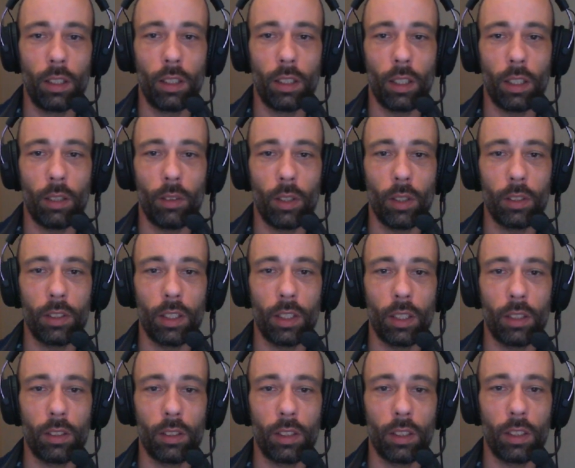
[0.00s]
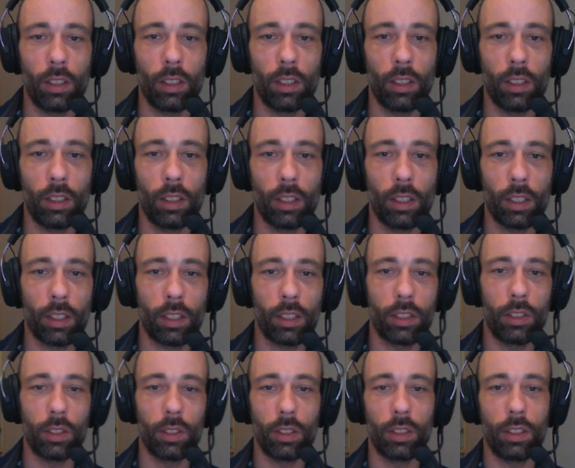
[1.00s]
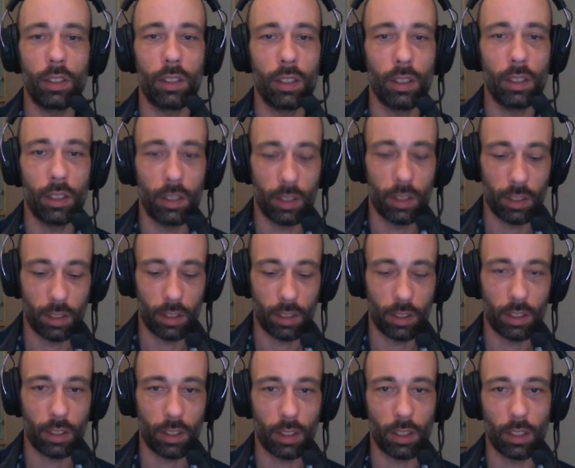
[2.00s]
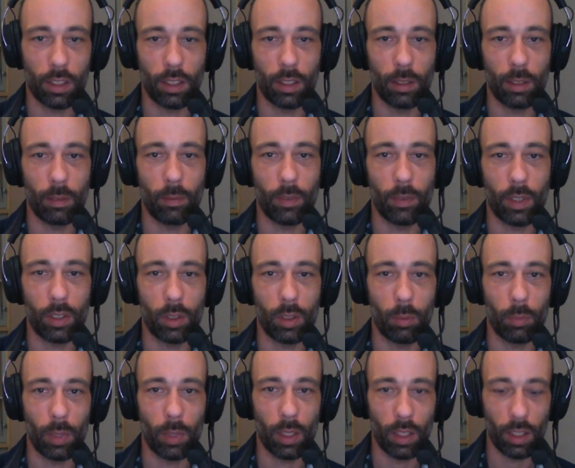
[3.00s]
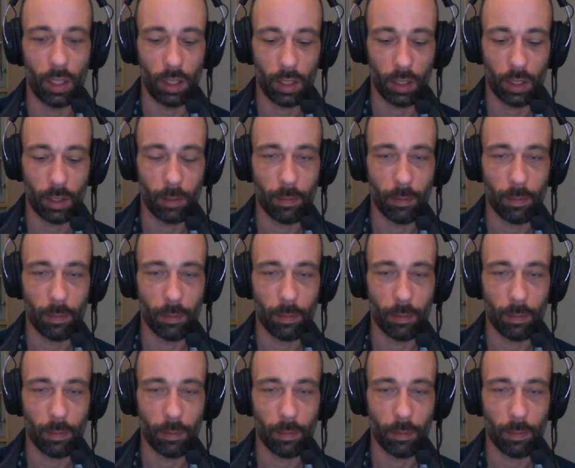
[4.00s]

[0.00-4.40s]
I wrote down here like choices that you make